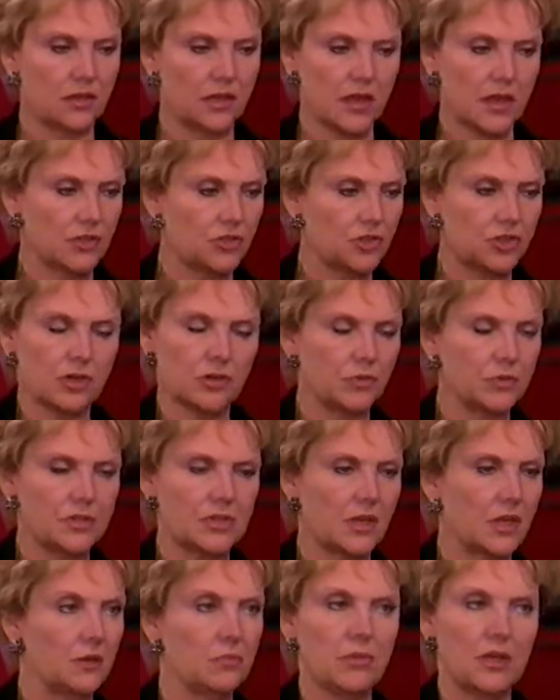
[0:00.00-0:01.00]
the last year would
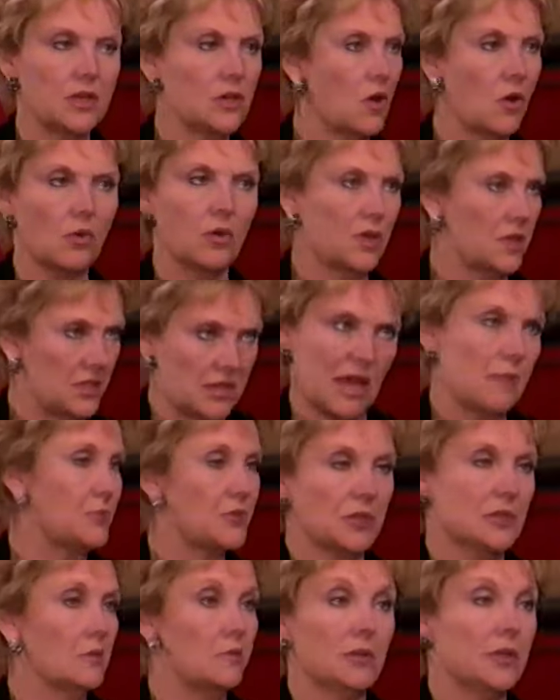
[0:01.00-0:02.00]
say to me, no, it's
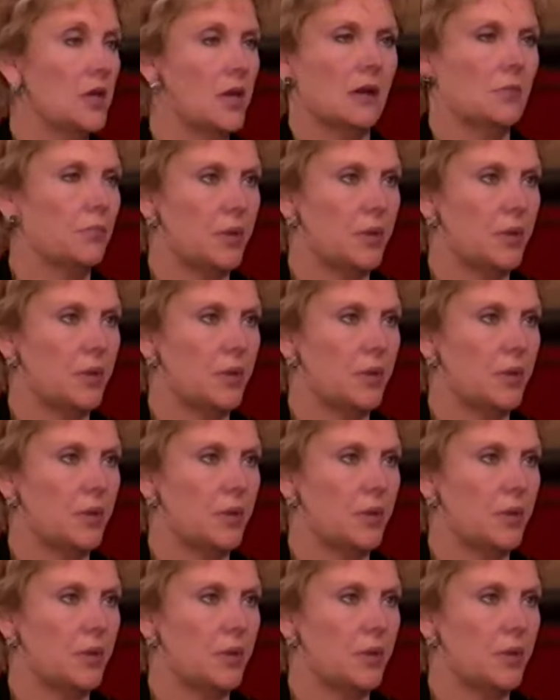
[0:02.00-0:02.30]
absolutely not